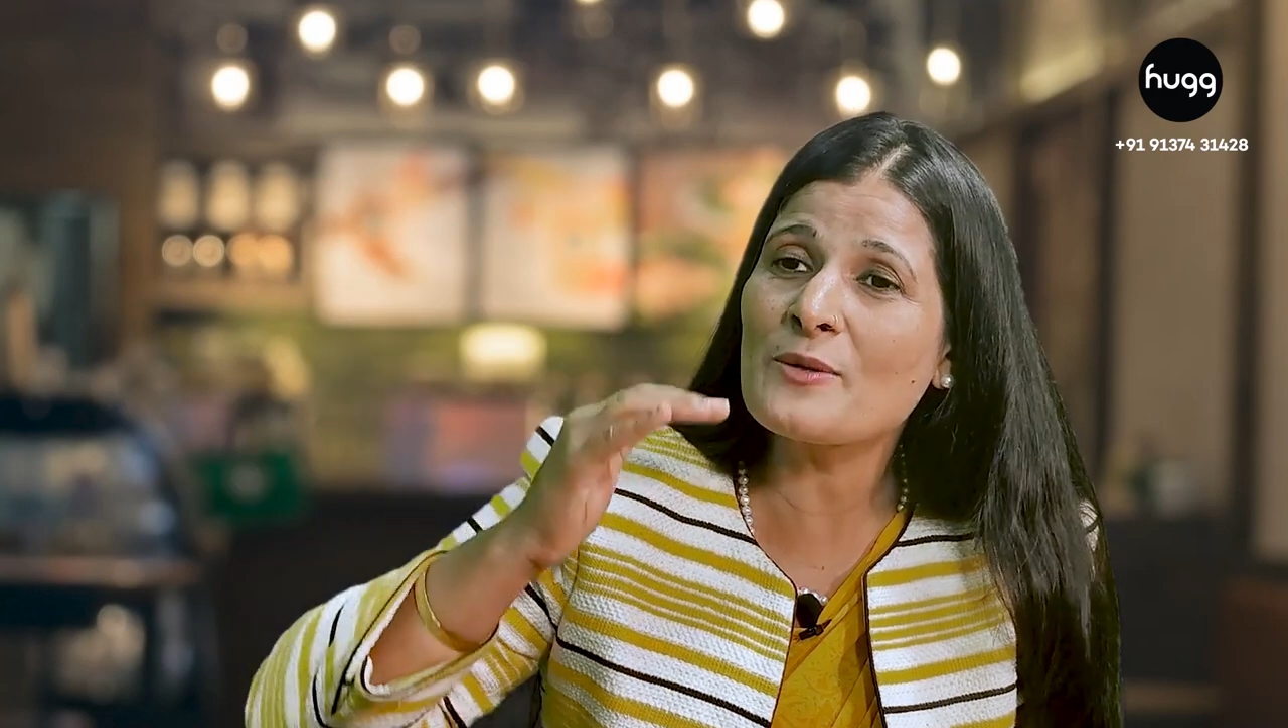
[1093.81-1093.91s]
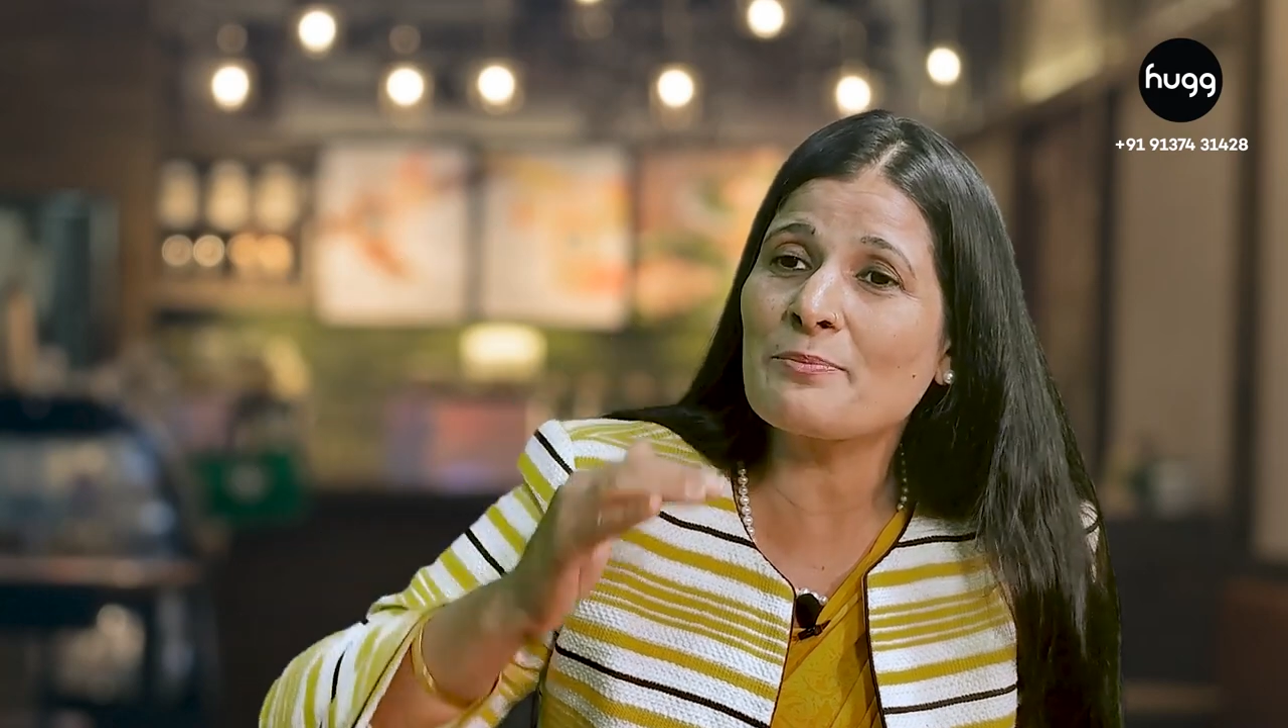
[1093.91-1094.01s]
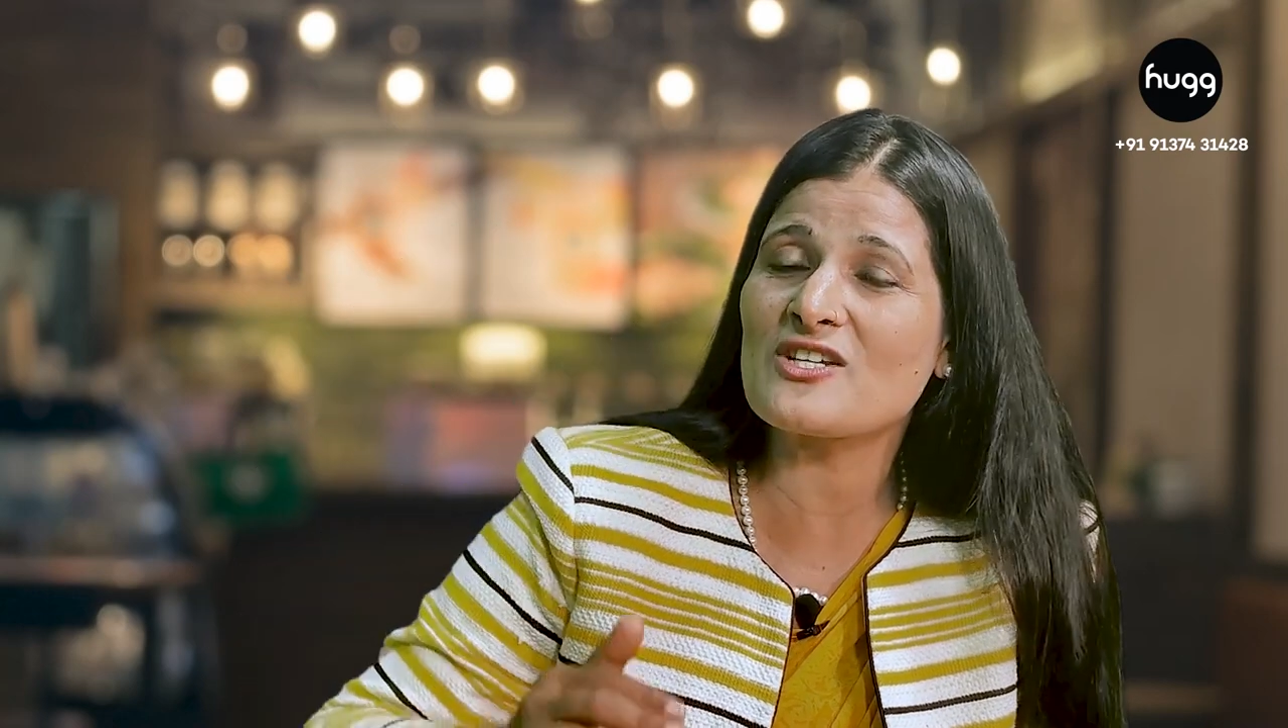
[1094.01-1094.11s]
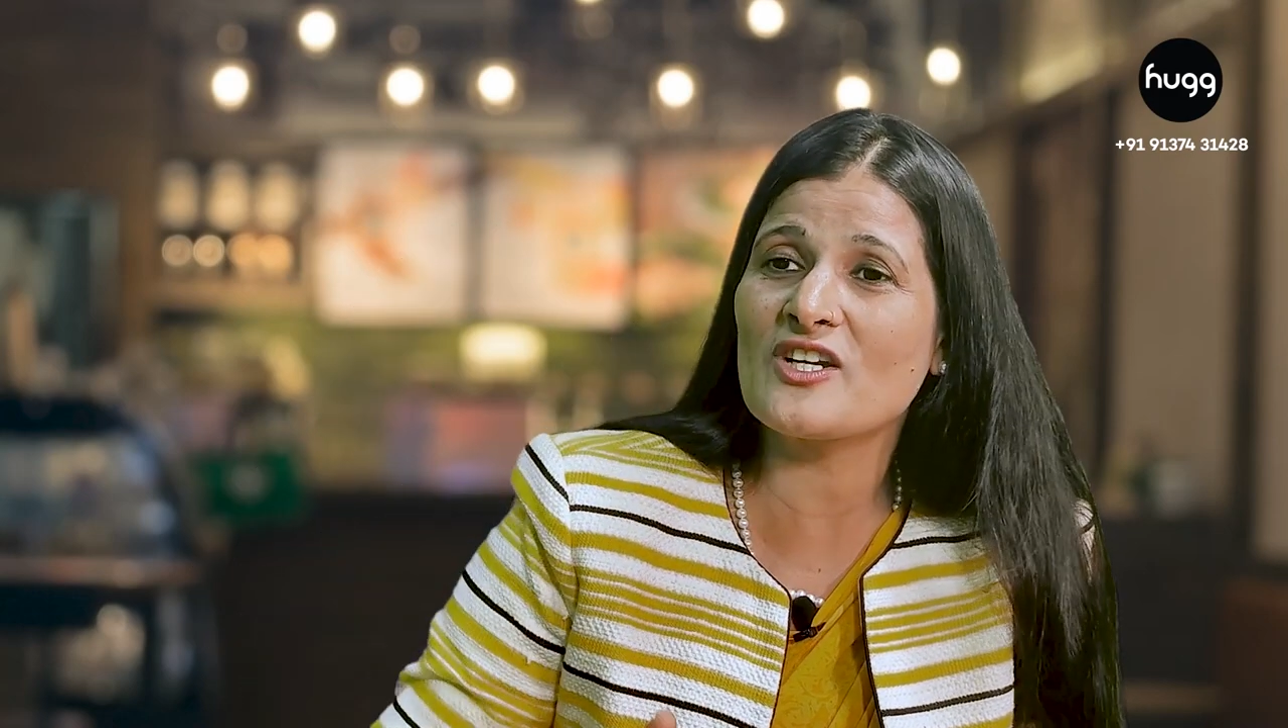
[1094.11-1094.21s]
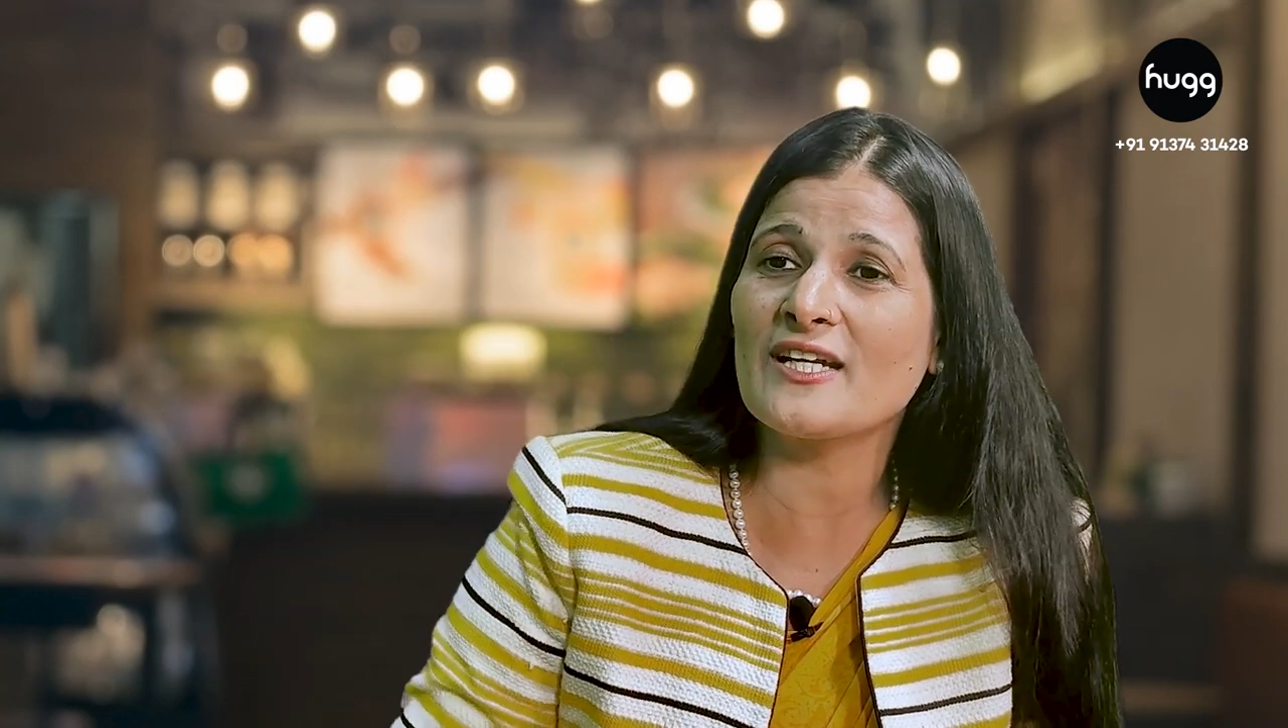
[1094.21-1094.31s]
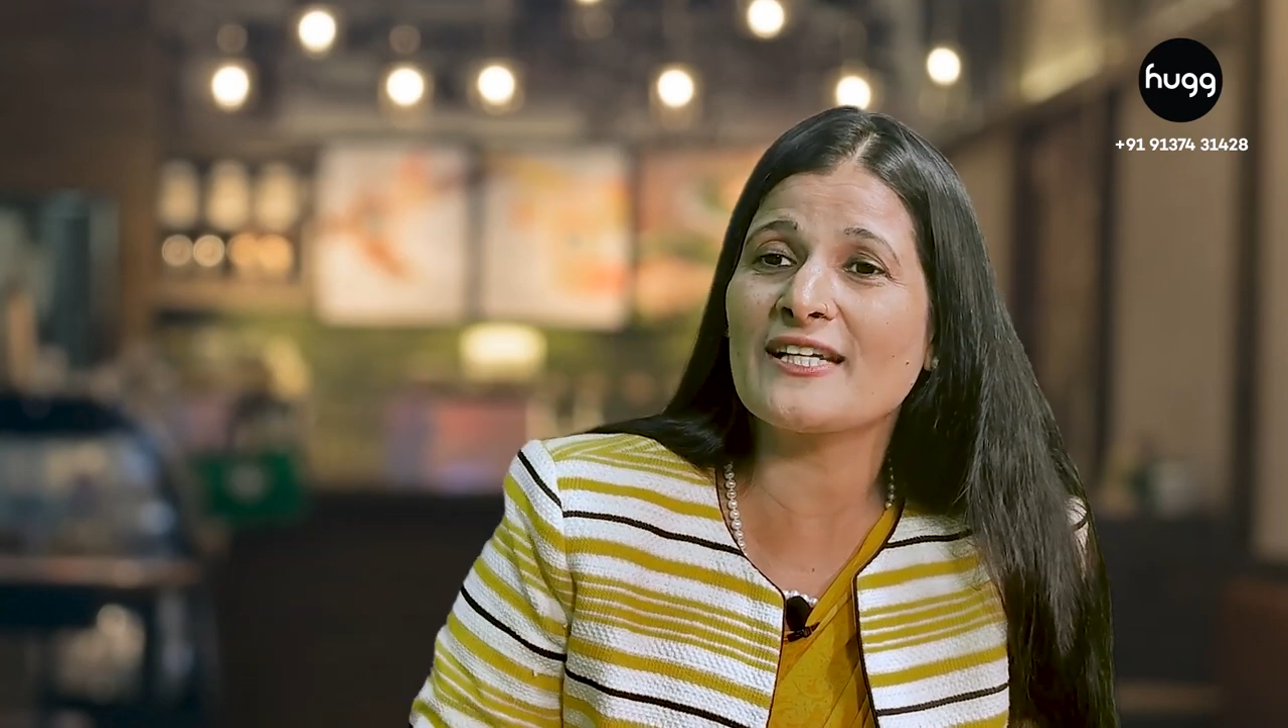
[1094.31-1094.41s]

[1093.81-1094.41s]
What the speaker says: the patient